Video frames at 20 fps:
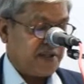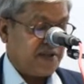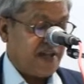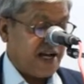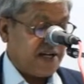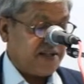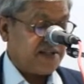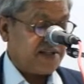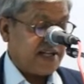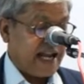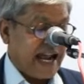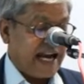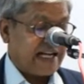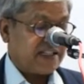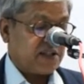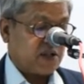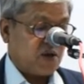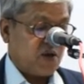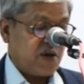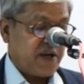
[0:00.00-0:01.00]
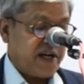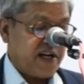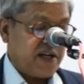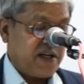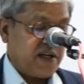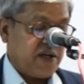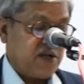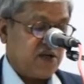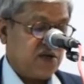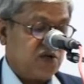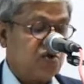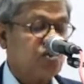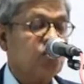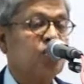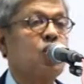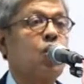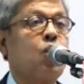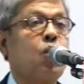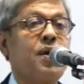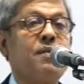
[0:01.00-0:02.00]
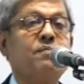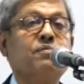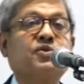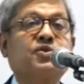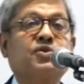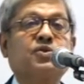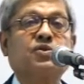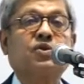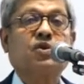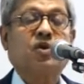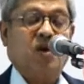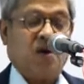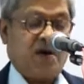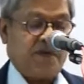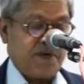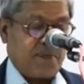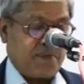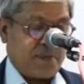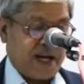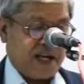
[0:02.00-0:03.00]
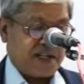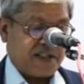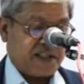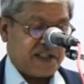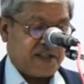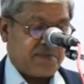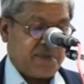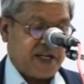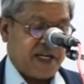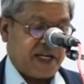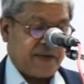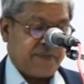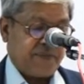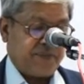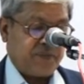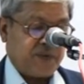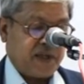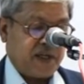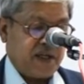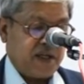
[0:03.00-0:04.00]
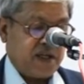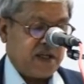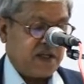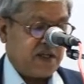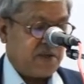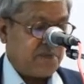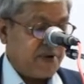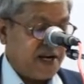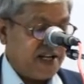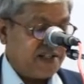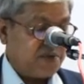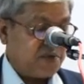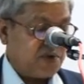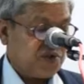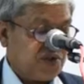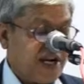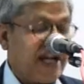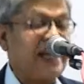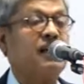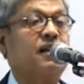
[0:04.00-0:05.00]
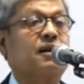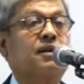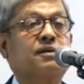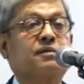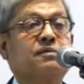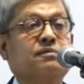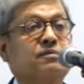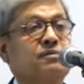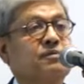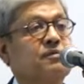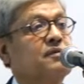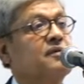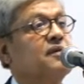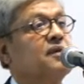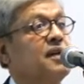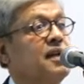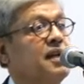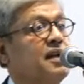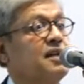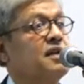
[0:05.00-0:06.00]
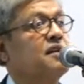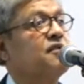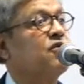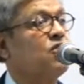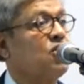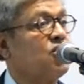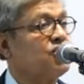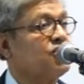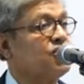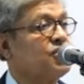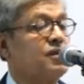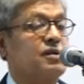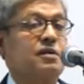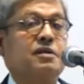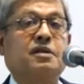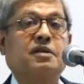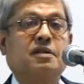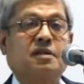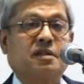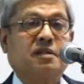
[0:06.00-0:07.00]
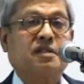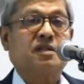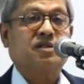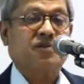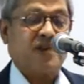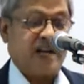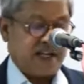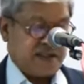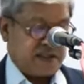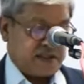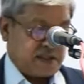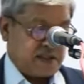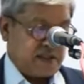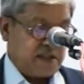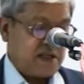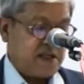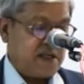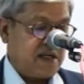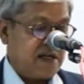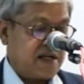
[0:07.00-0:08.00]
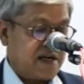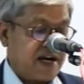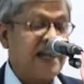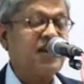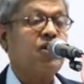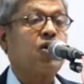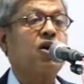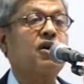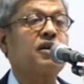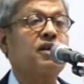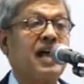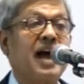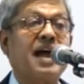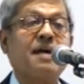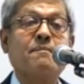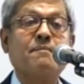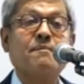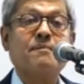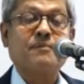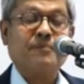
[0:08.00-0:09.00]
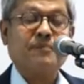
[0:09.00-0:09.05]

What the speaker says: that is, act according to the whims of the powers that be. The press was shackled, and of course, the trains ran on time.